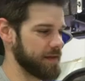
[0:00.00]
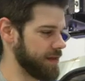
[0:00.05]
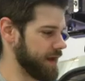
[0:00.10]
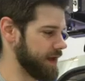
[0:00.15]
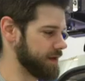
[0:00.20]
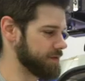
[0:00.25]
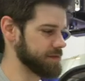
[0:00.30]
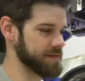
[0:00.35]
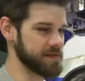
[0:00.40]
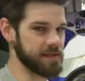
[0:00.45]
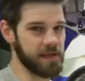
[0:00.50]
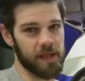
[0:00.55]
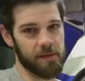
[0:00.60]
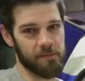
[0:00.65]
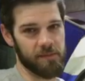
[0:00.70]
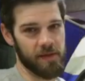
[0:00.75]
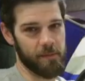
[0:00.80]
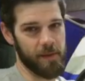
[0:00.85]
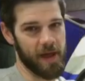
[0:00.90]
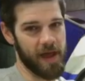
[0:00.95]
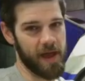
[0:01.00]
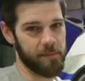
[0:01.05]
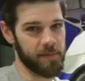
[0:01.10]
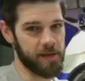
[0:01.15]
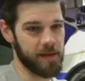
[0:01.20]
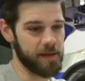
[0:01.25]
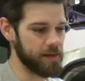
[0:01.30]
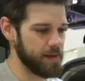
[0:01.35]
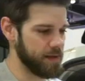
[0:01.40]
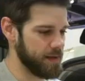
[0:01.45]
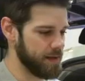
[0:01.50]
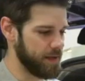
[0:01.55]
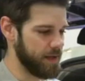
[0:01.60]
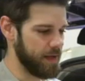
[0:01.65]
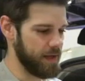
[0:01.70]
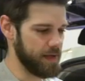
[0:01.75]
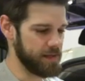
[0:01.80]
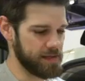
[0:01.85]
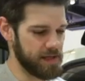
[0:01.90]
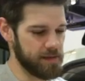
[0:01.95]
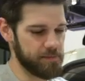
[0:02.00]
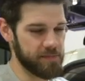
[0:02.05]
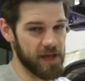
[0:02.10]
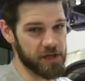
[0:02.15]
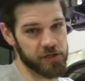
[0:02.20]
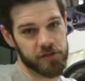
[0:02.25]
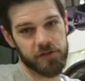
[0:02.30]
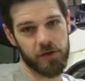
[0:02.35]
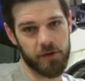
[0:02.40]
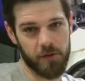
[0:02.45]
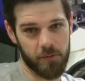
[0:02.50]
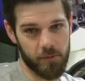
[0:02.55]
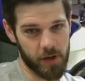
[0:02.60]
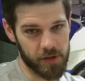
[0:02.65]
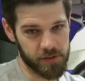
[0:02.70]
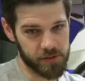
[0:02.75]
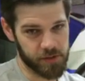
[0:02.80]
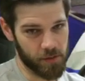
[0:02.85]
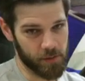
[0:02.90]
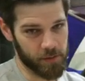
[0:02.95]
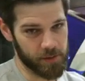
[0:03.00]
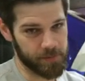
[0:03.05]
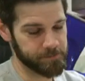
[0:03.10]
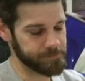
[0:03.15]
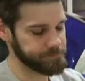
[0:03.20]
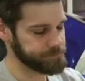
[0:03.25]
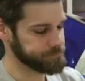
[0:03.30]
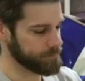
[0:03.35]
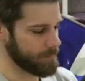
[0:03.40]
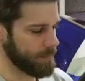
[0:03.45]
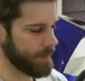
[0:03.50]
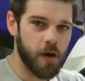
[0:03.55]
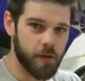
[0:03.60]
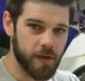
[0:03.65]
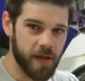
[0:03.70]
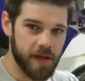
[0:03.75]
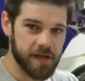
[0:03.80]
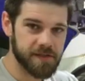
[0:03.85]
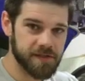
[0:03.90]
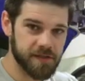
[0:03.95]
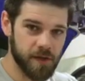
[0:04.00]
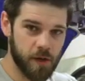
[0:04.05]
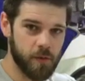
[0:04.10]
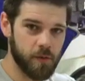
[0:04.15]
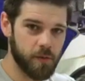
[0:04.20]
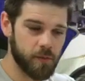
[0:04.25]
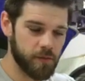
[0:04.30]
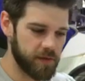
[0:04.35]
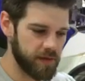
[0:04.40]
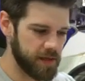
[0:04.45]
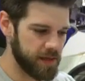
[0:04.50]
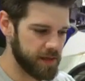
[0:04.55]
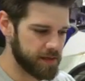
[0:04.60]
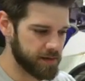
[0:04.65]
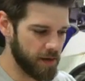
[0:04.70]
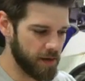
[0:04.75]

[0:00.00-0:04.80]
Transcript: like that just to keep them happy and keep that sugar rush going. Okay, so the